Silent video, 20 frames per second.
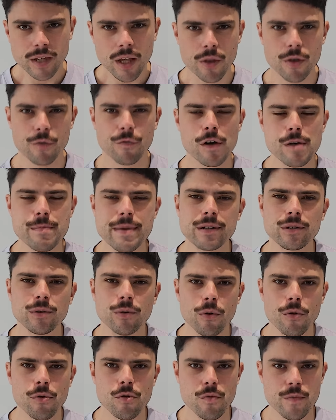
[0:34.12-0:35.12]
The Fremantle
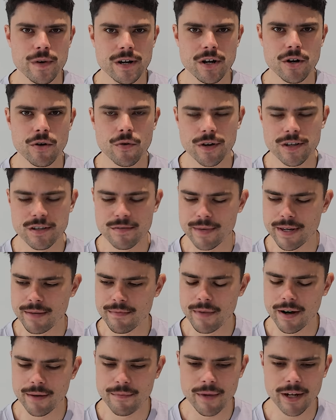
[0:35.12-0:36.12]
Hawthorn one annoys
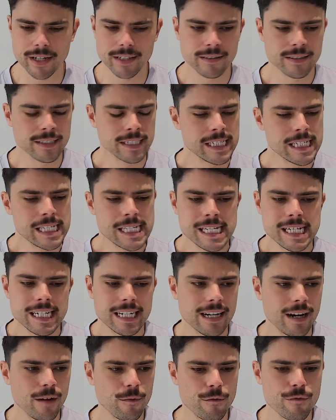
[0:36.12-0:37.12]
me. My
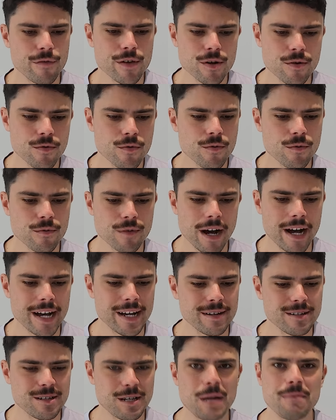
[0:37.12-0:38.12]
gut feel
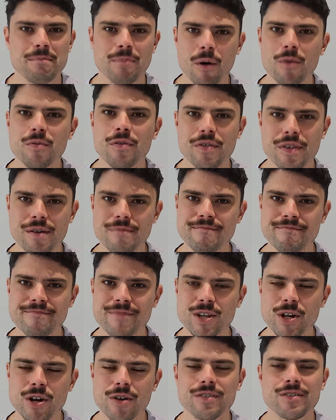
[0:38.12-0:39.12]
said both of them.
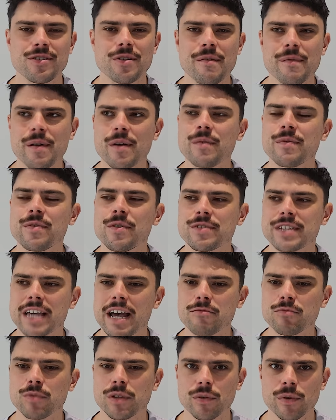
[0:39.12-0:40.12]
You know, do you ever have those
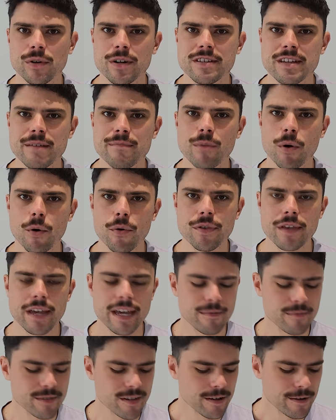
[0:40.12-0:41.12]
games where you want to tip both
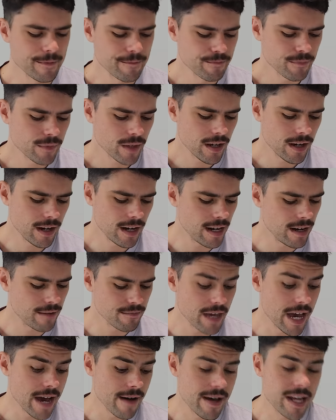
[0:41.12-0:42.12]
teams?
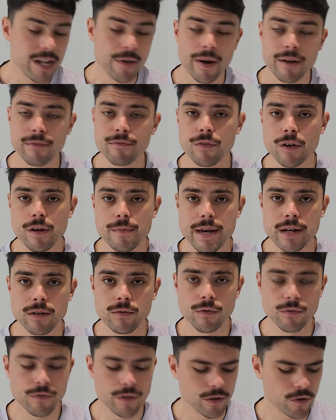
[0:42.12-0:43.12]
Um, yeah, anyway,
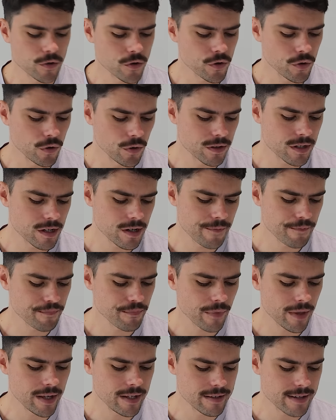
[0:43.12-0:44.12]
Fremantle fell short
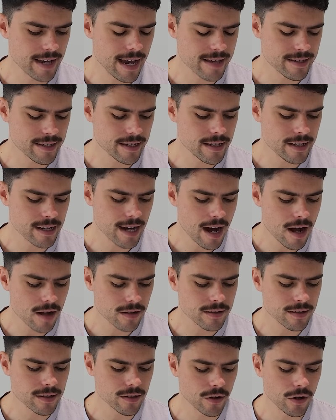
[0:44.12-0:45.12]
in Tassie.
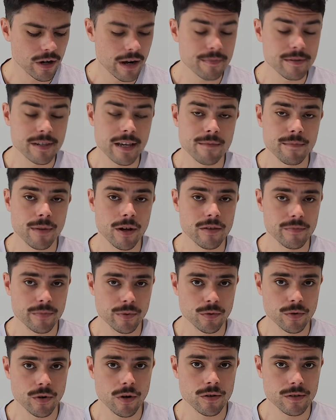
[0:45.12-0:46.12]
Carlton got upset by the
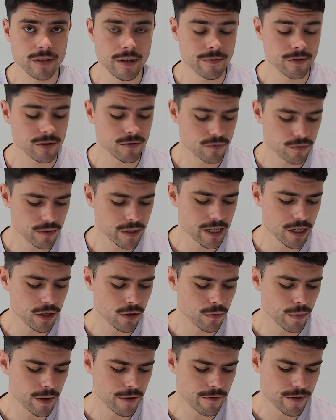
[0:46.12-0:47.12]
Bulldogs. That was a really
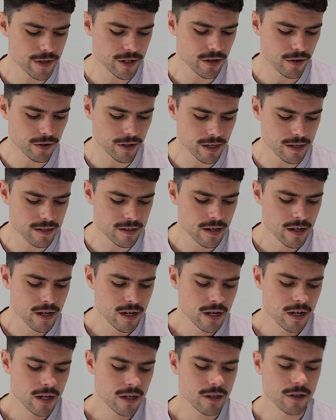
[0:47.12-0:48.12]
good win for the Doggies.
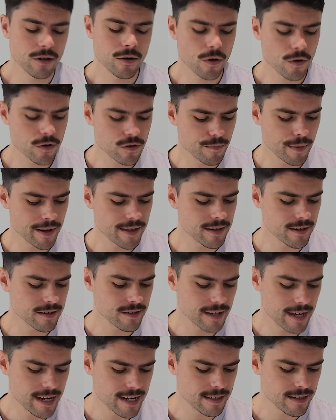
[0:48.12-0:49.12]
The Crows beat the
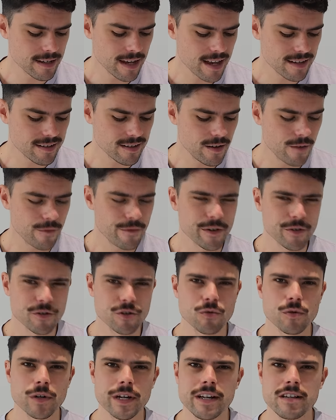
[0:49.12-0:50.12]
Saints. Essendon fell
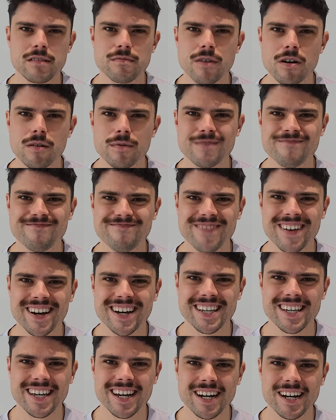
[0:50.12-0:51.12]
short against Melbourne.
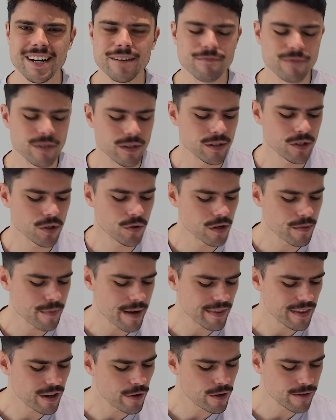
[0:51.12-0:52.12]
I uh, feel annoyed
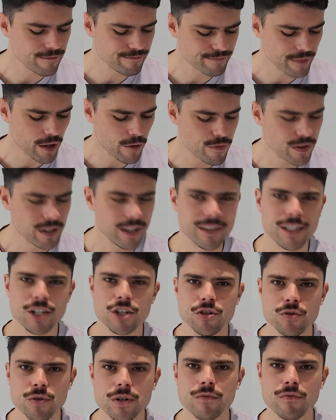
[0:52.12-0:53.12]
about that one. I feel like
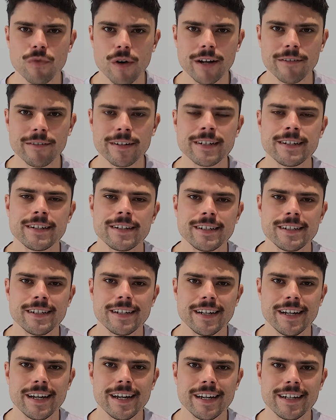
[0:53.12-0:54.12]
they should have won.
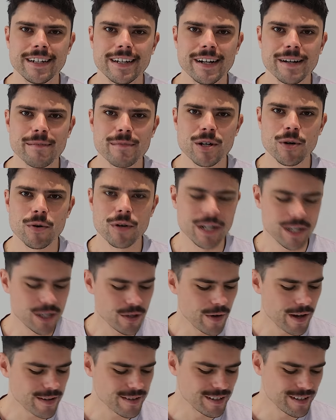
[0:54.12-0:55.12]
And I'm annoyed at
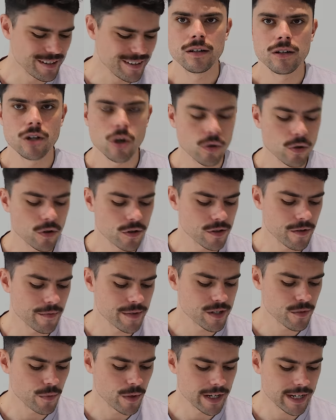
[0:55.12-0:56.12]
you, Essendon. Gold Coast
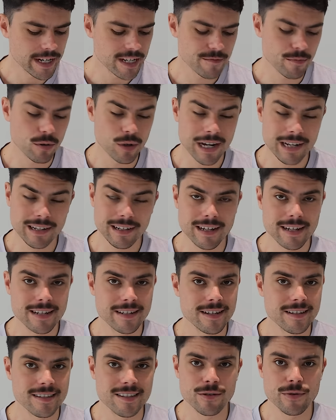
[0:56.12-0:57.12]
obviously won against Port
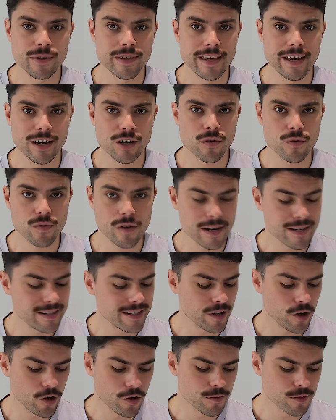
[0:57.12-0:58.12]
Adelaide, continuing their
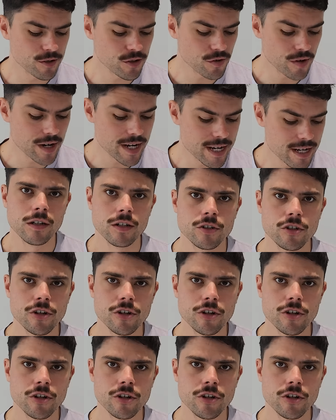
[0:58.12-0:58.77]
crazy home streak.